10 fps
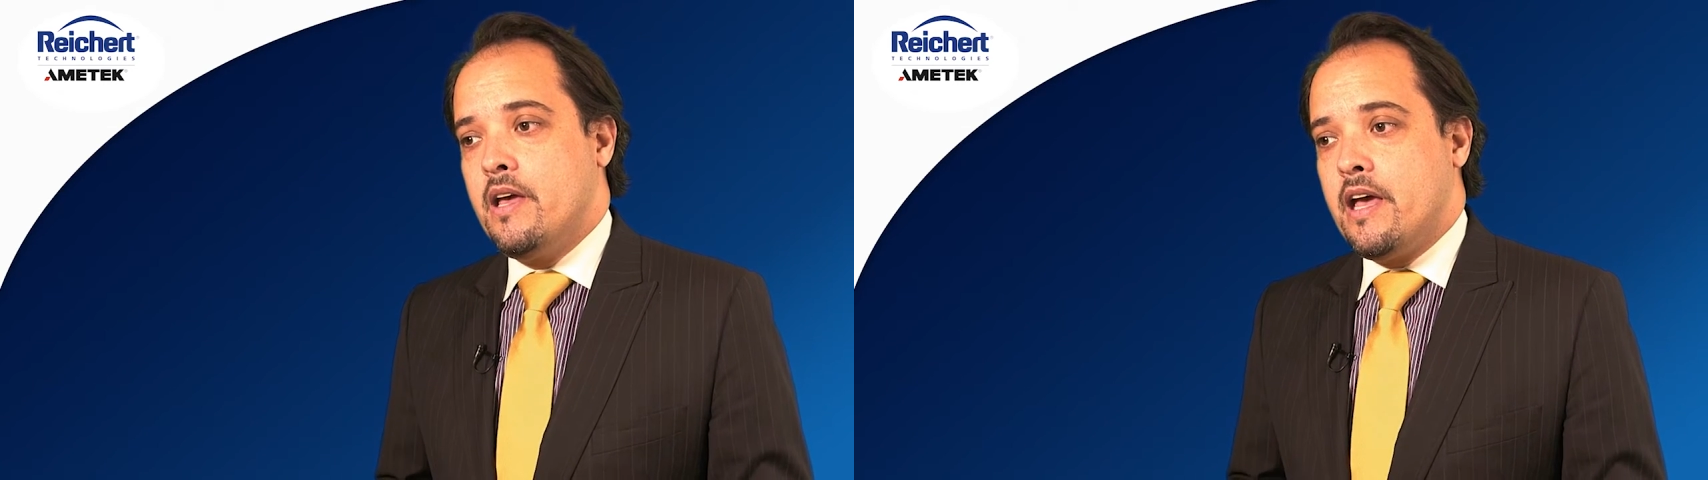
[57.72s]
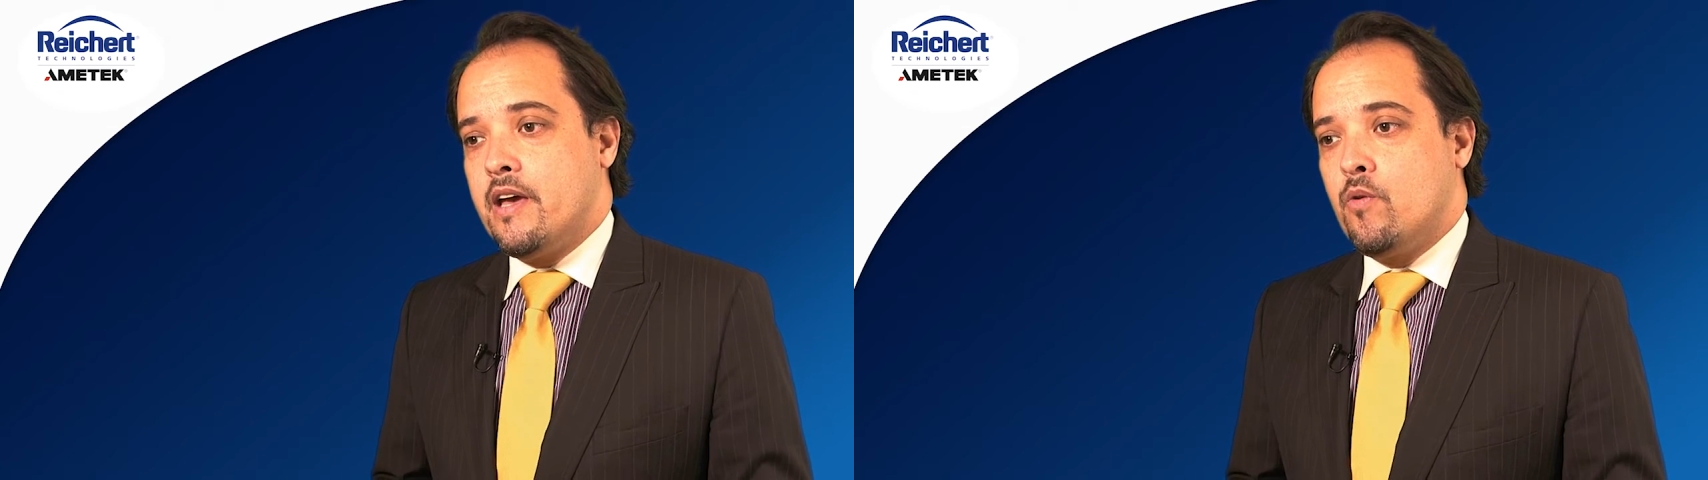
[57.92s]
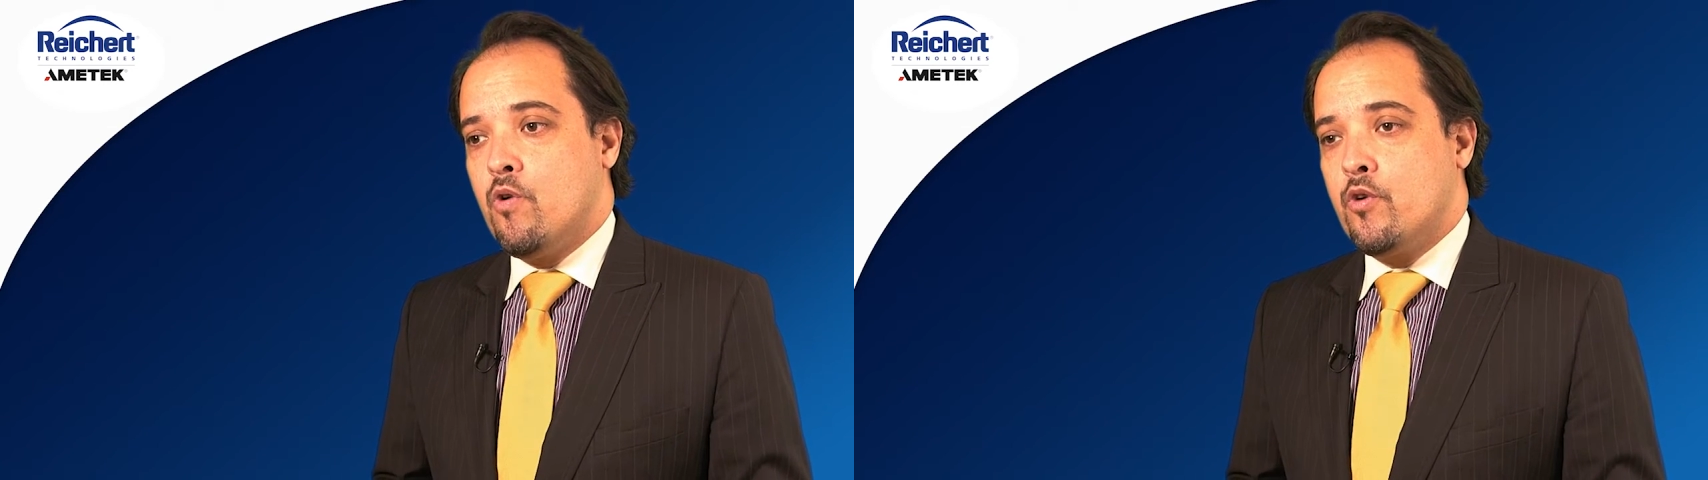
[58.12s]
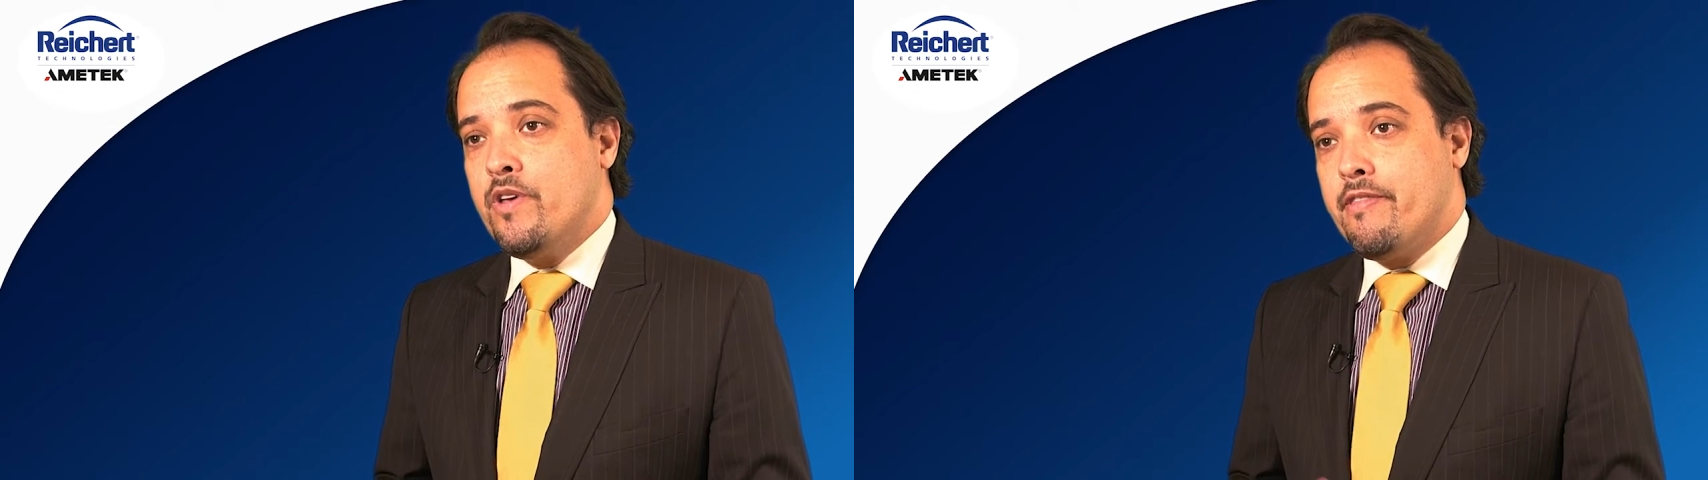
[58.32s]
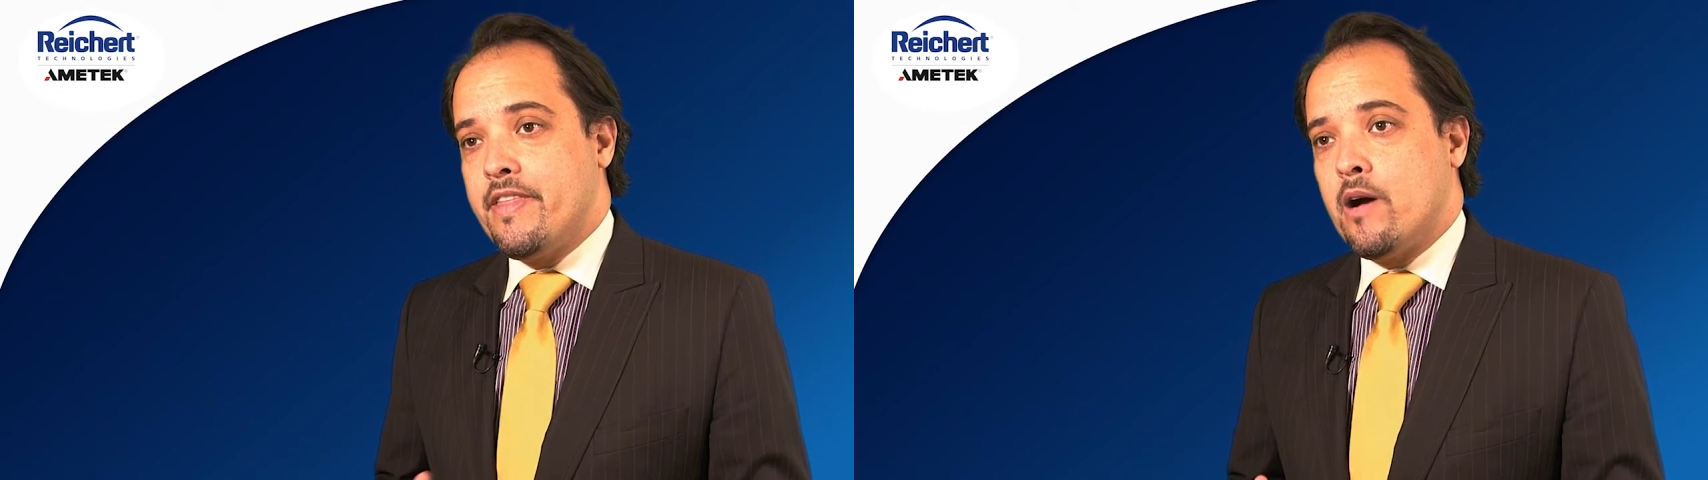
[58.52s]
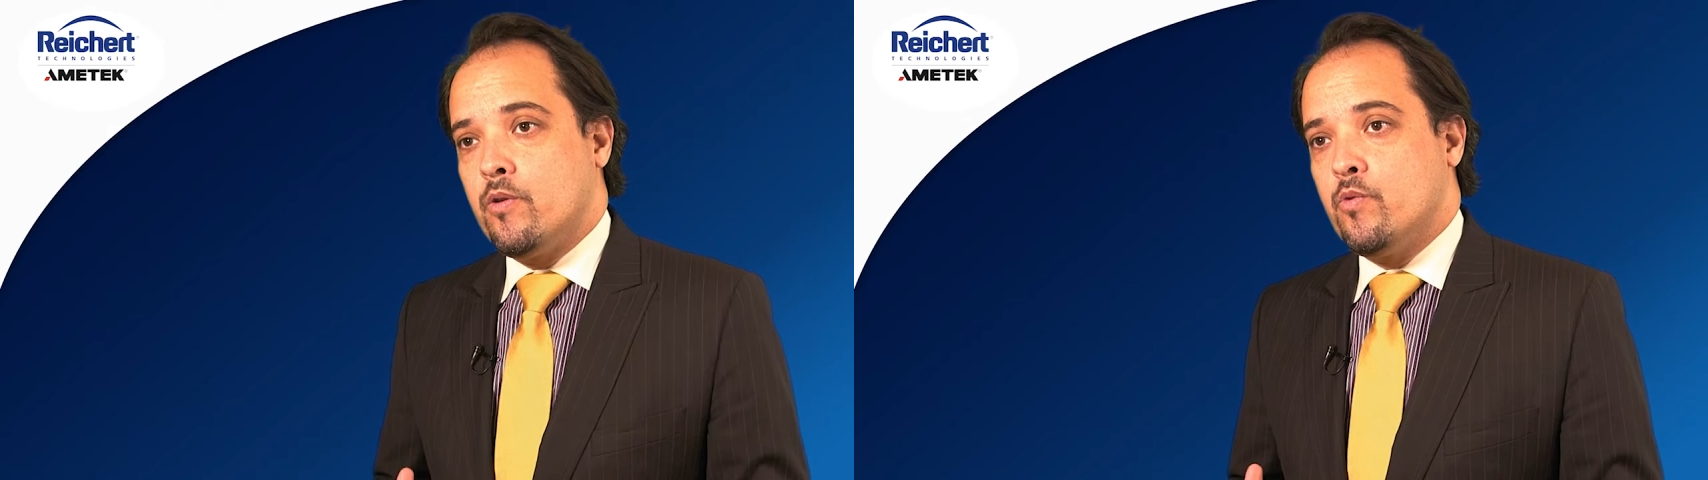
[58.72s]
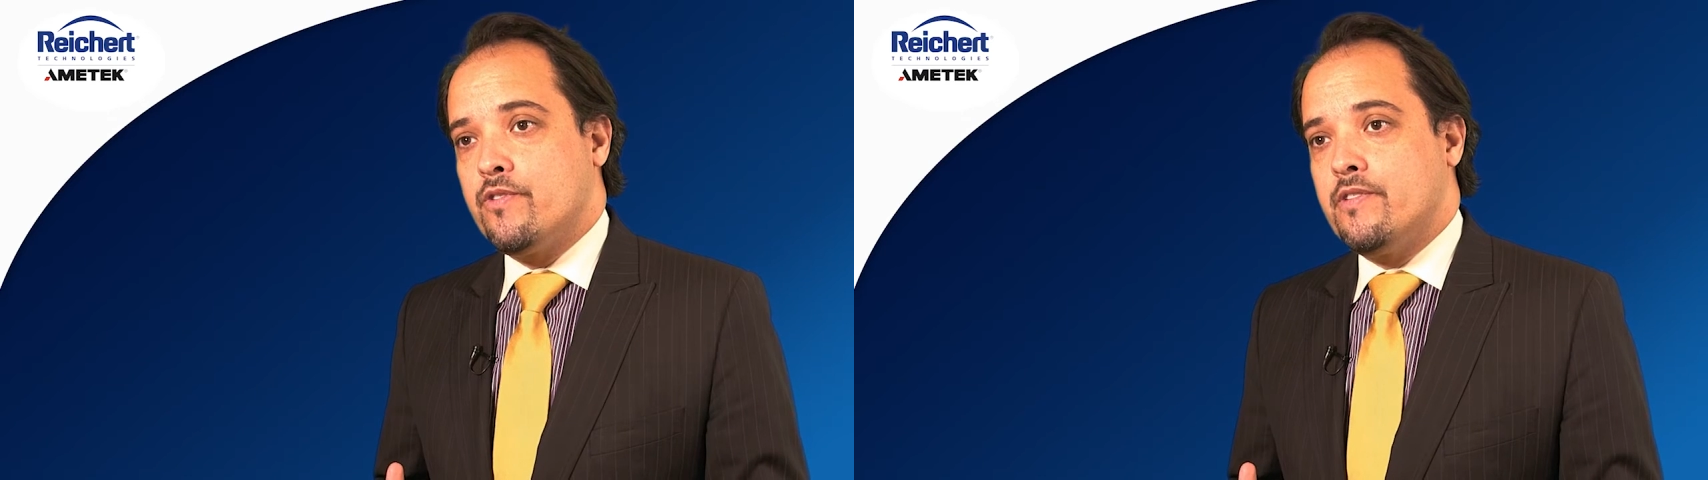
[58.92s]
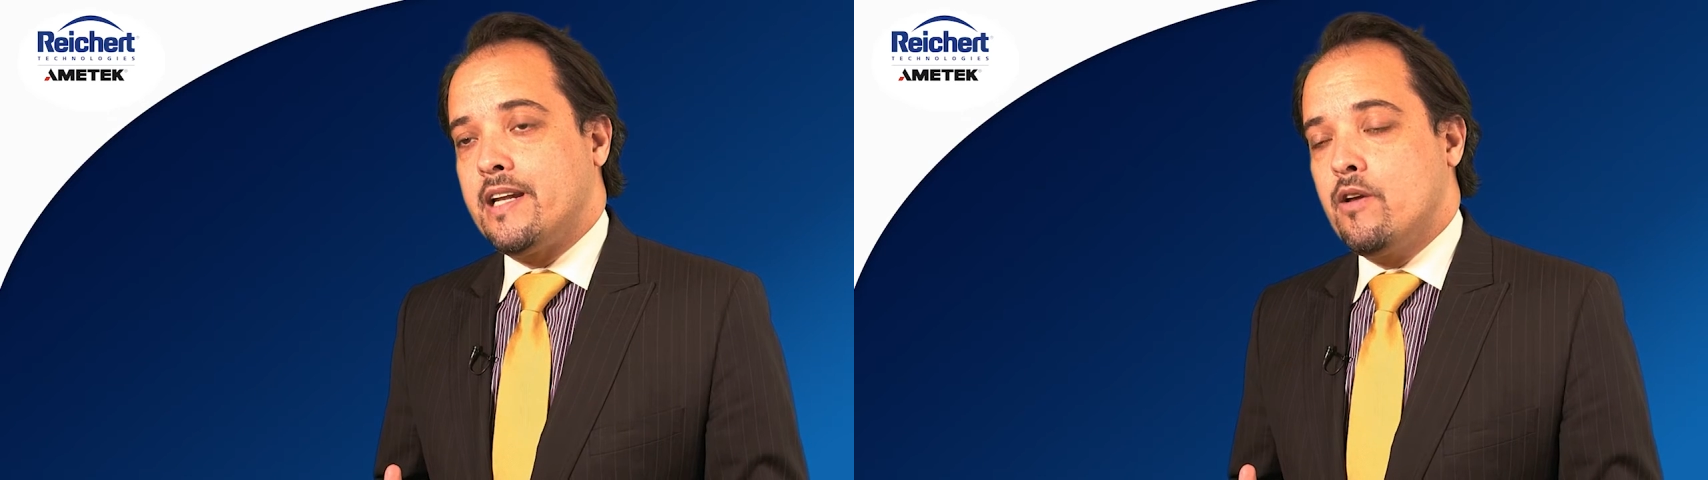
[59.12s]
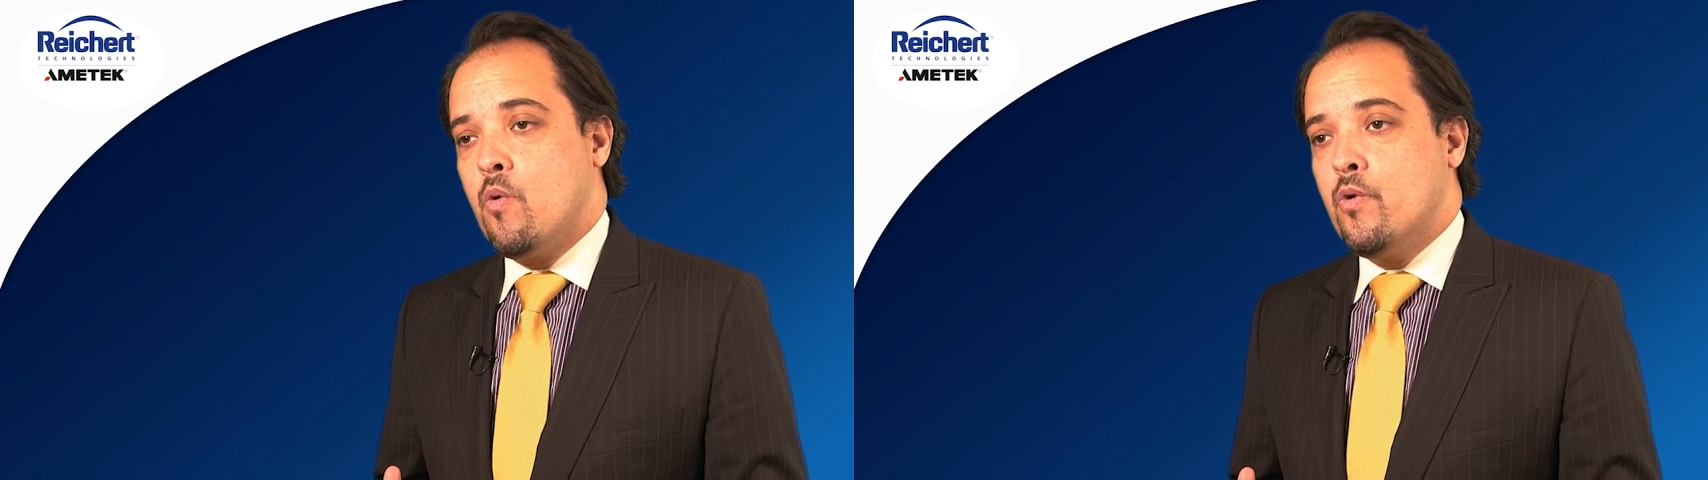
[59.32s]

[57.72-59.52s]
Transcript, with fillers: And what we found was that